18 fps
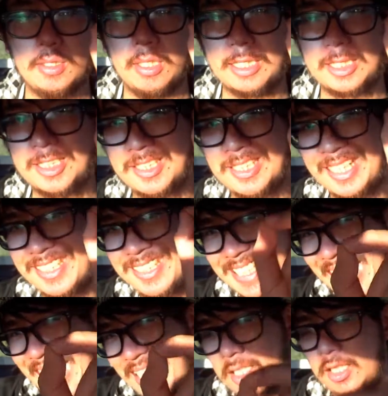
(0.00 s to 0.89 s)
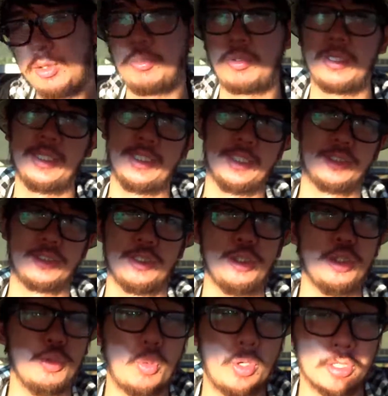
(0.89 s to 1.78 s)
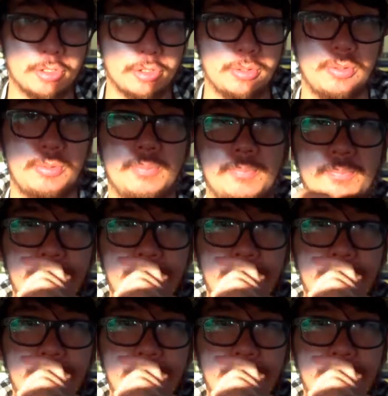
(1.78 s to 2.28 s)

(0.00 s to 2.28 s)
exactly what it is that you want to do,